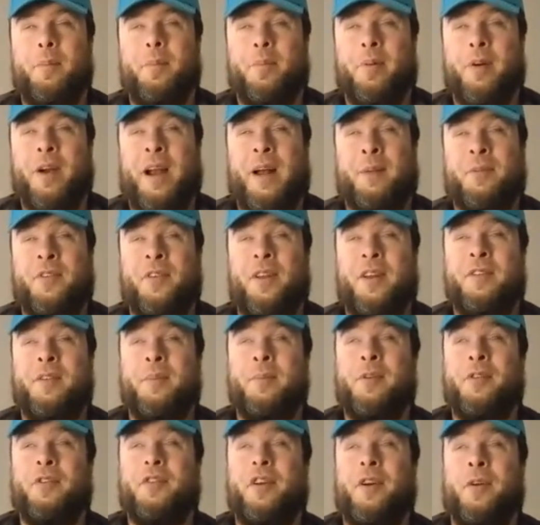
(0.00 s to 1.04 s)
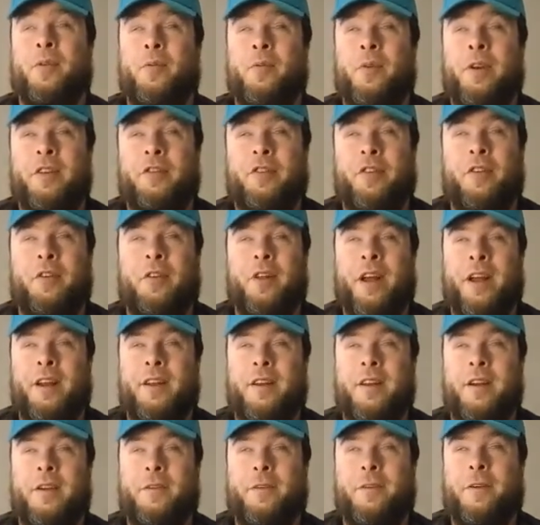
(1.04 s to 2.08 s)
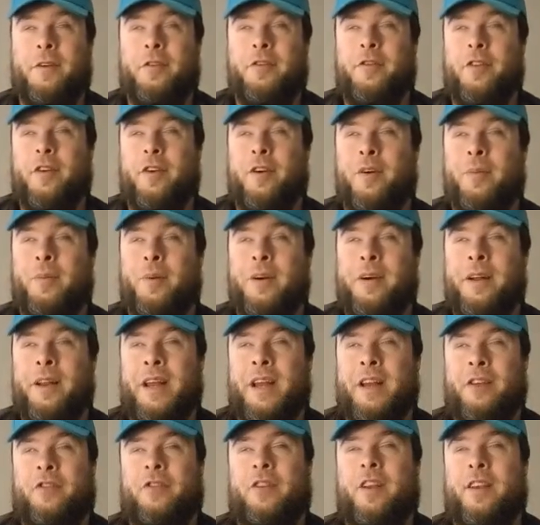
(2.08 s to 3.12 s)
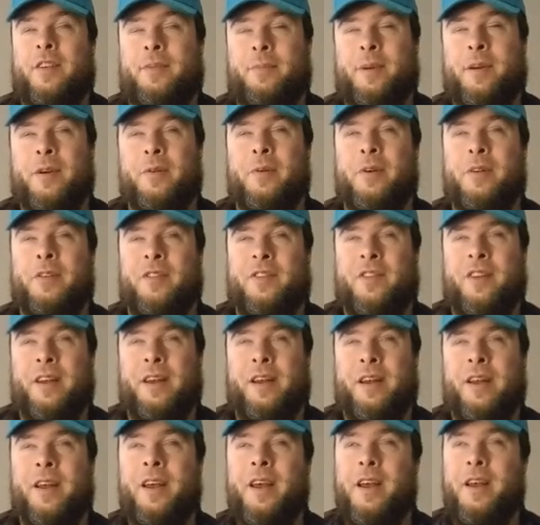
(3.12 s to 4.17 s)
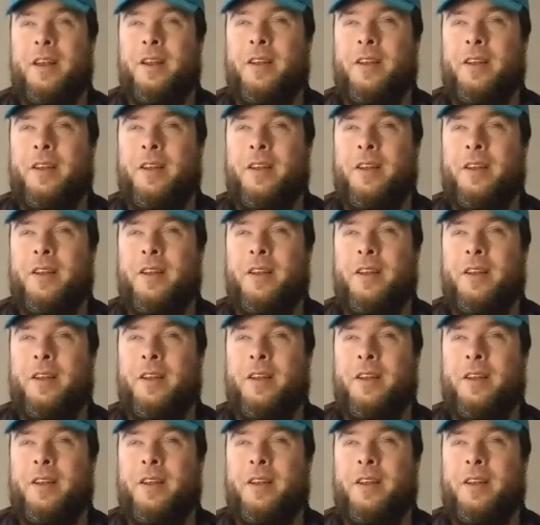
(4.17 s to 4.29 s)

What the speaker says: Perhaps not the most original idea for a show, but as Shakespeare once said,